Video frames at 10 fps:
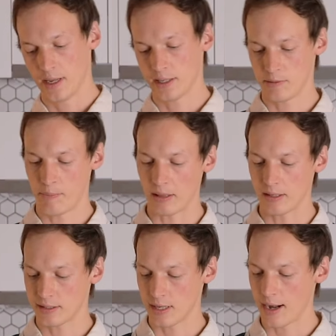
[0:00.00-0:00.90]
And to
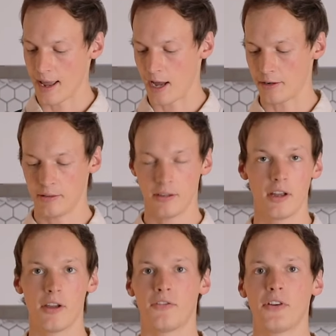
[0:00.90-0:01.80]
balance that out,
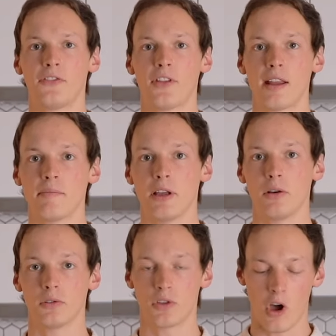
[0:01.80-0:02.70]
15
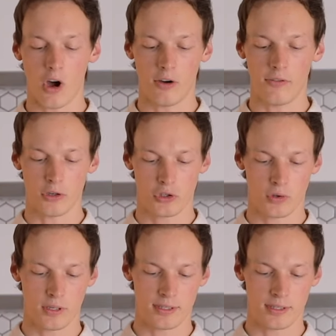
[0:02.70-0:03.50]
mils of sugar